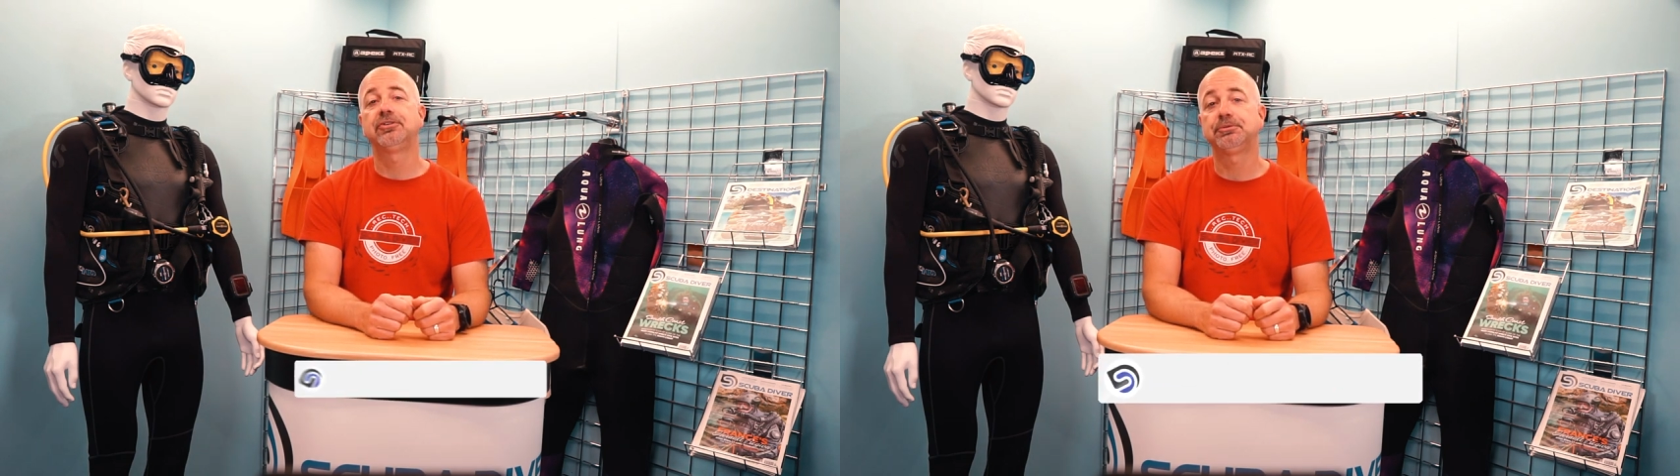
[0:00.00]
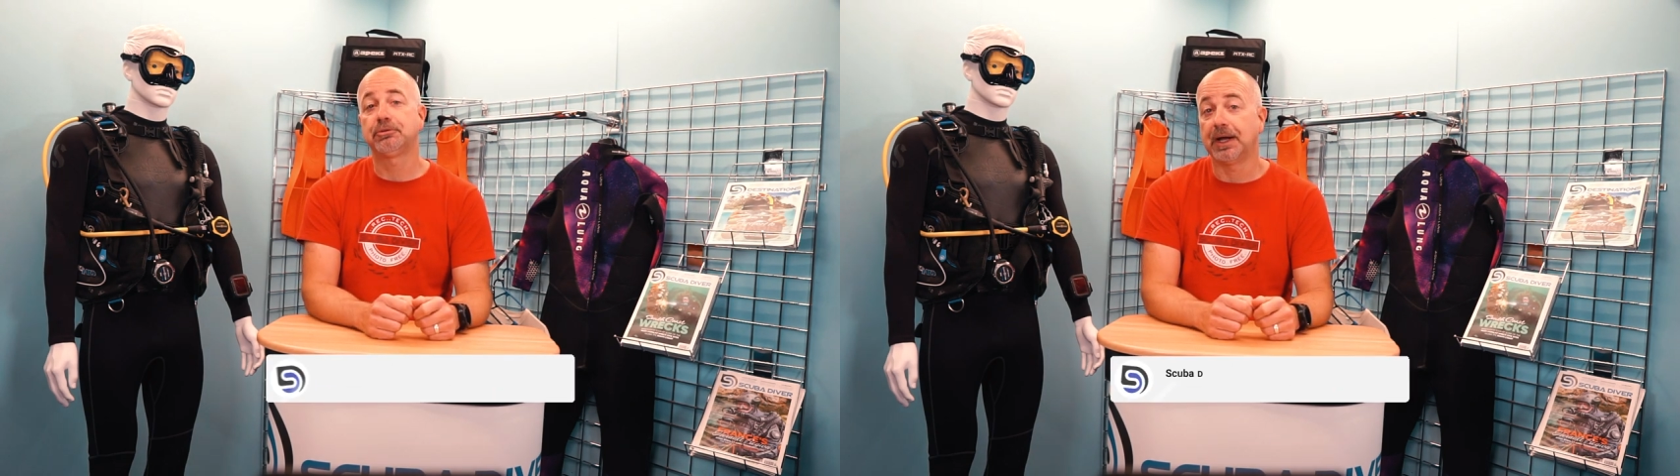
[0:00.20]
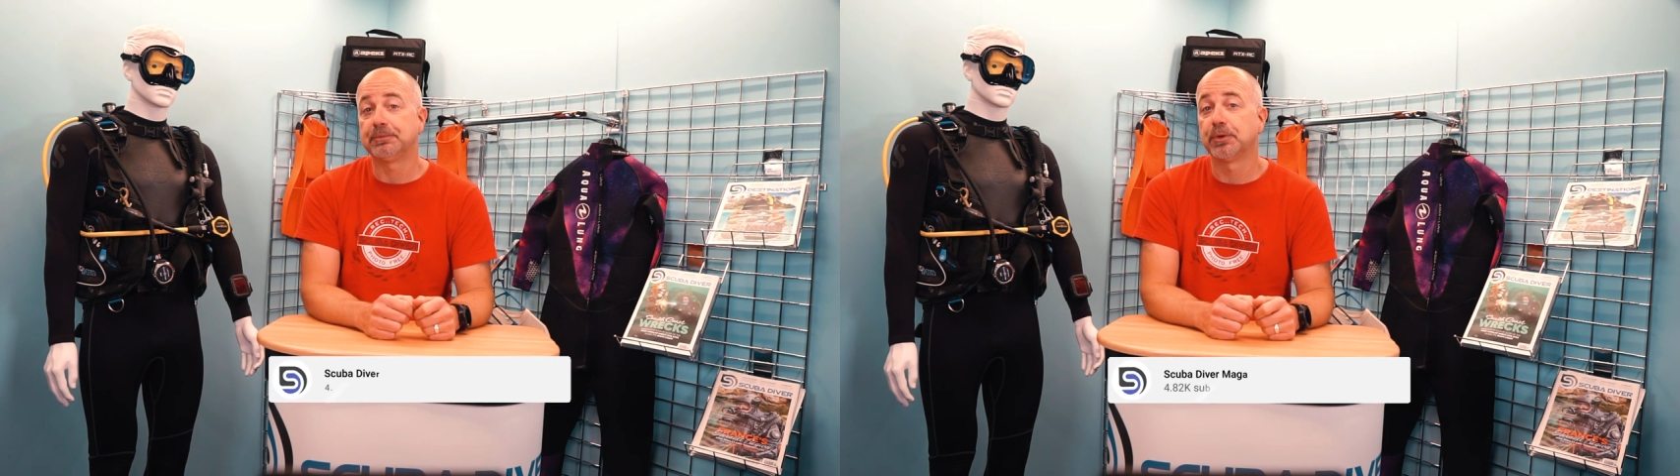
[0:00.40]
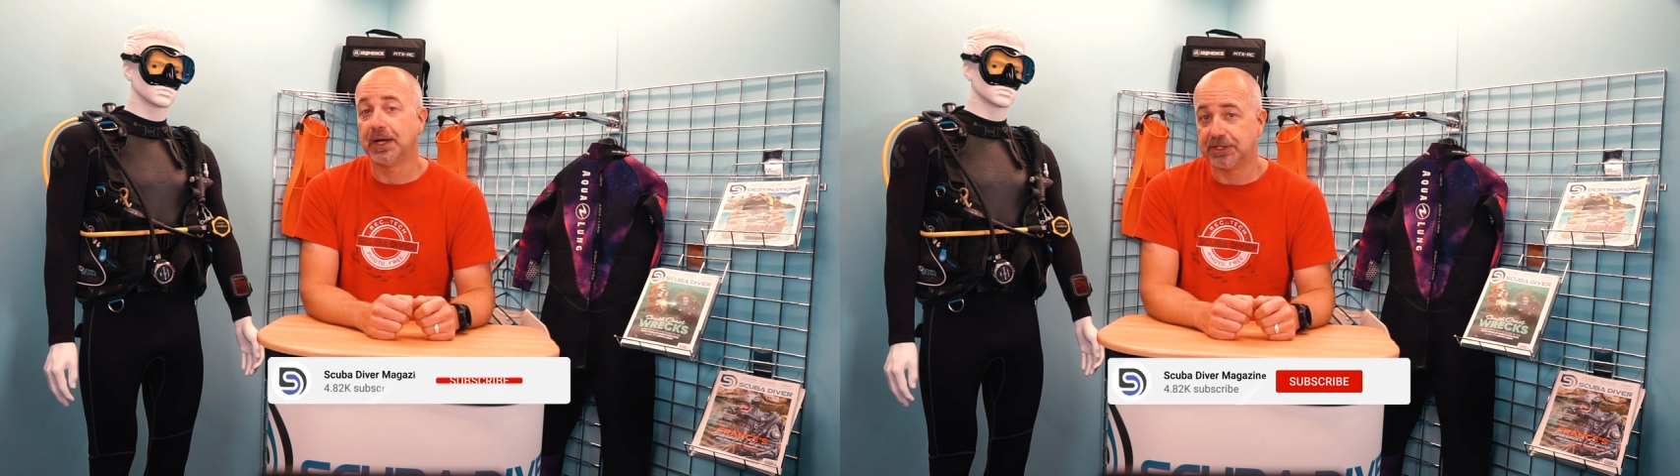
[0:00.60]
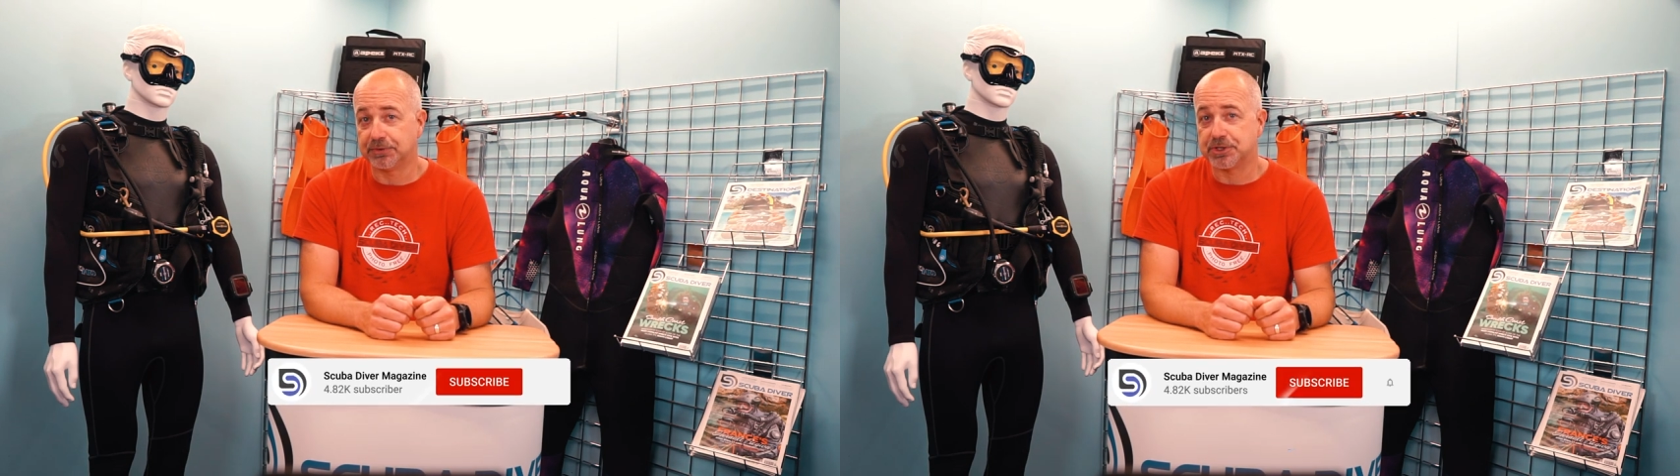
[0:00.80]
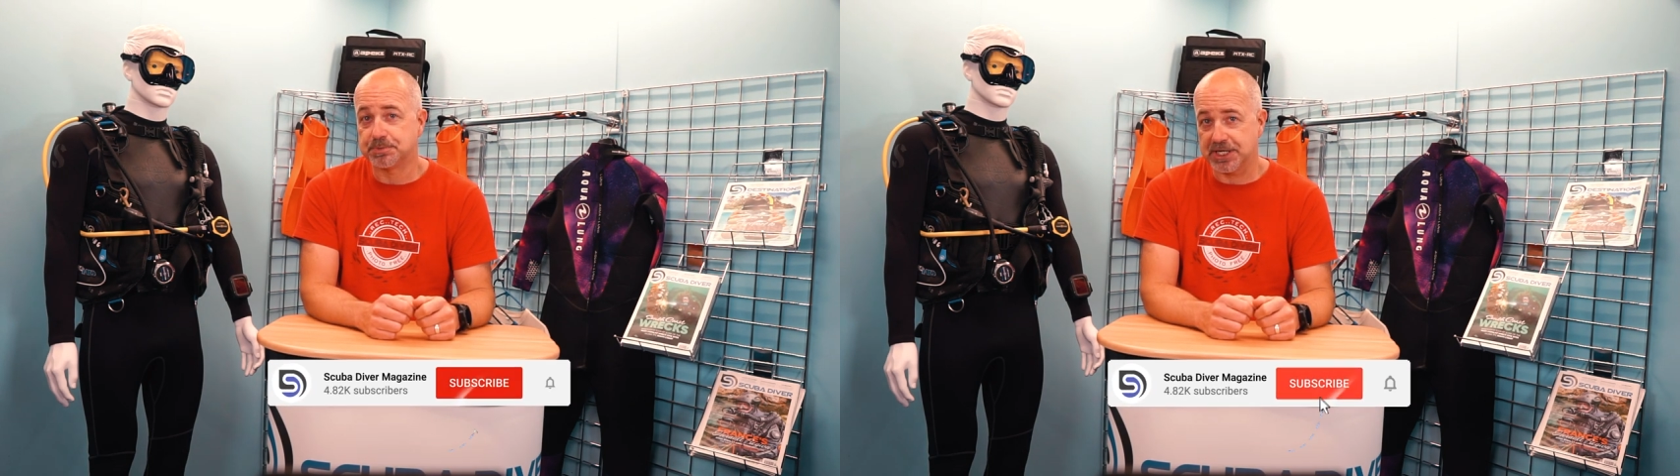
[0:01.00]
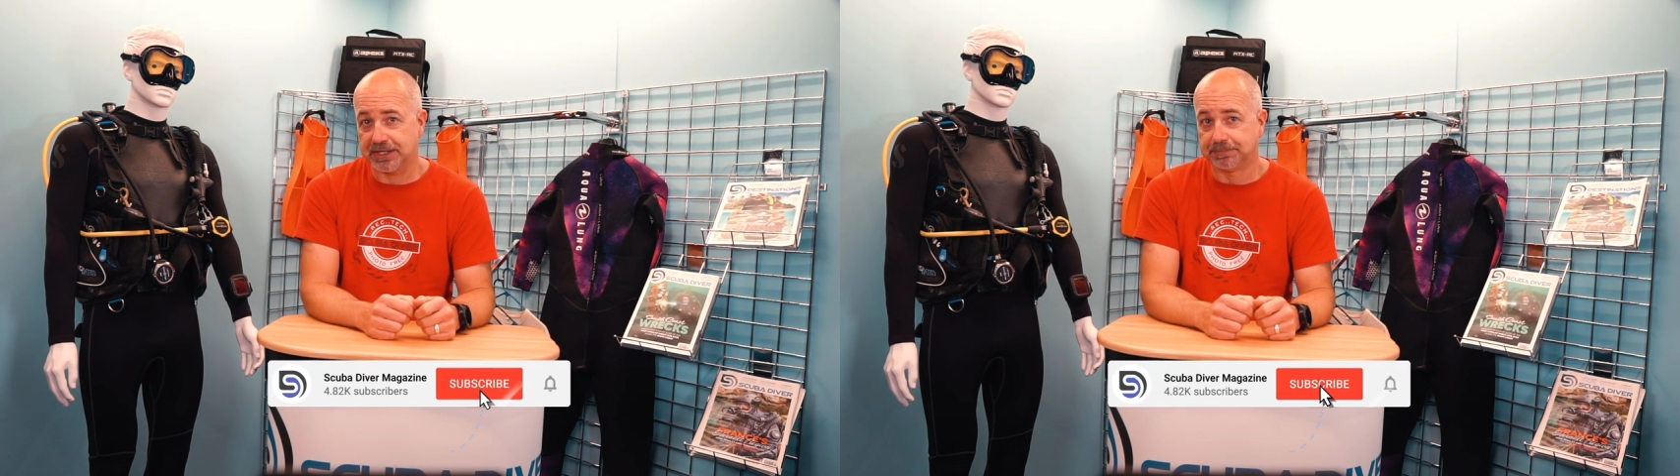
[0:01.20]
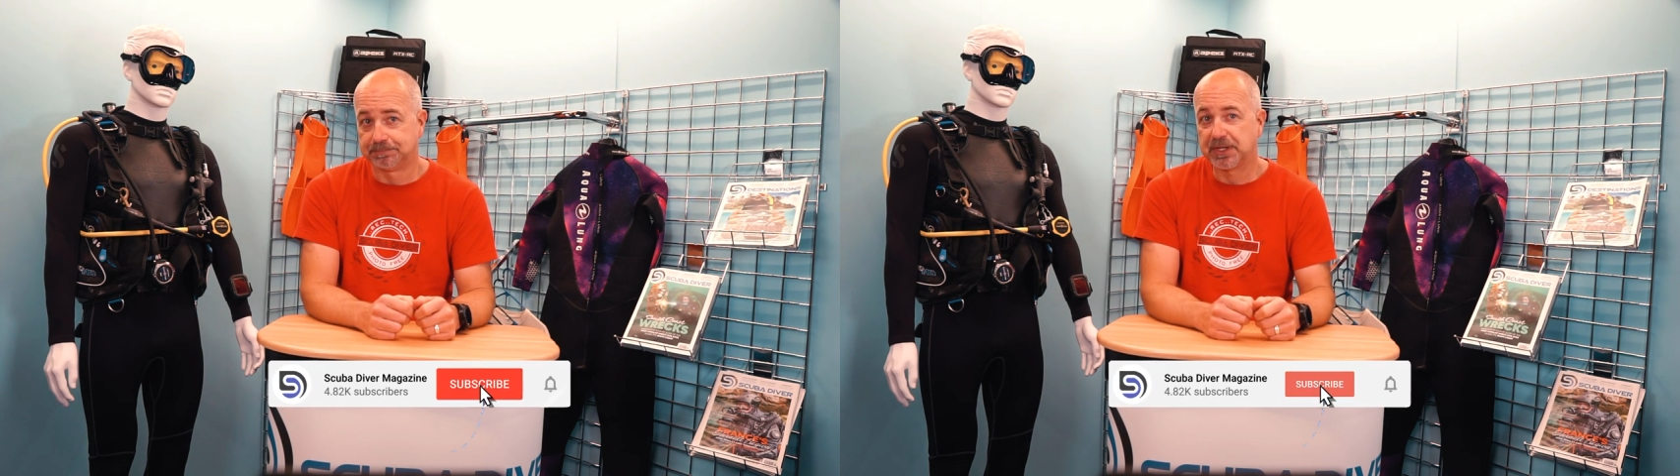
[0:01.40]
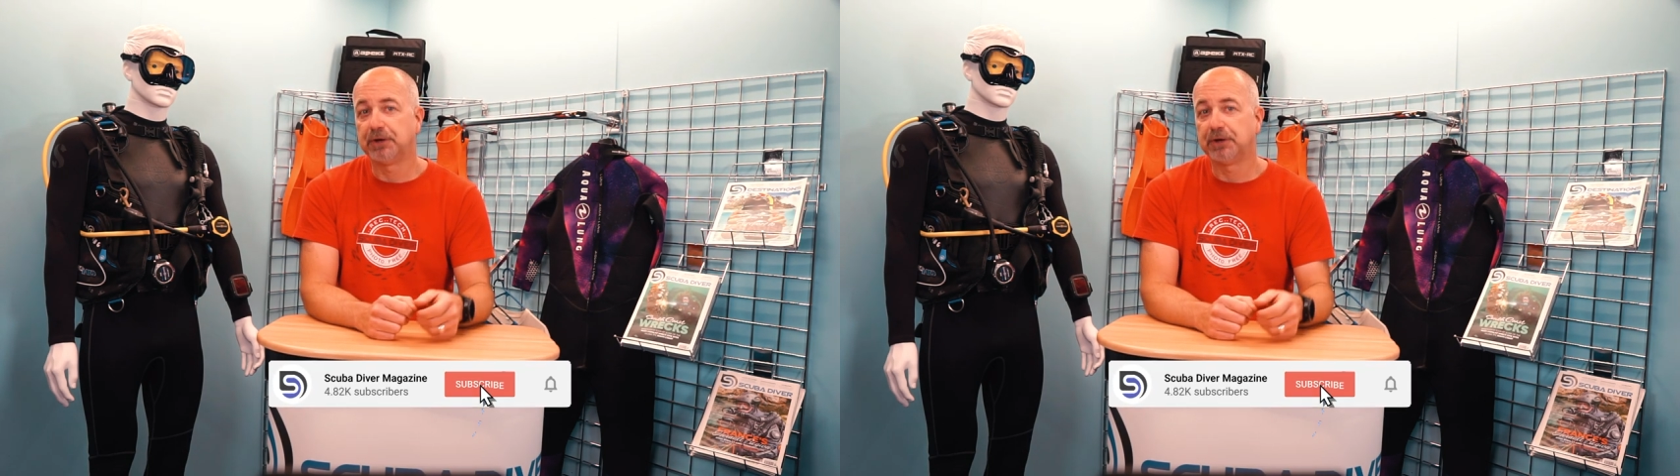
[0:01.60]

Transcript: subscribe to our YouTube channel